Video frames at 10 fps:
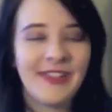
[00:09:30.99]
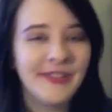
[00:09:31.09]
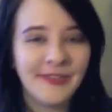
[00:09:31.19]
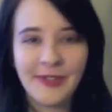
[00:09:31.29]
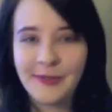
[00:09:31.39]

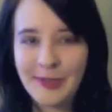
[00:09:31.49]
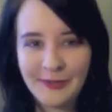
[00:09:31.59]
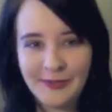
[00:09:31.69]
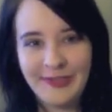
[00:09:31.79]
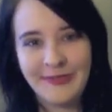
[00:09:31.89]
What a
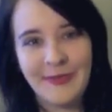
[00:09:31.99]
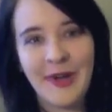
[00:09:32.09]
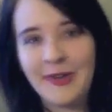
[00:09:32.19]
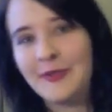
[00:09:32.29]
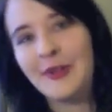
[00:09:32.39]
wonderful
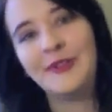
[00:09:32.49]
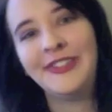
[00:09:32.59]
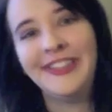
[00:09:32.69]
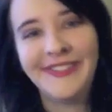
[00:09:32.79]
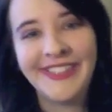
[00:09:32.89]
modern world we
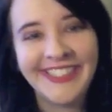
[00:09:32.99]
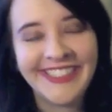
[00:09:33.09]
live in.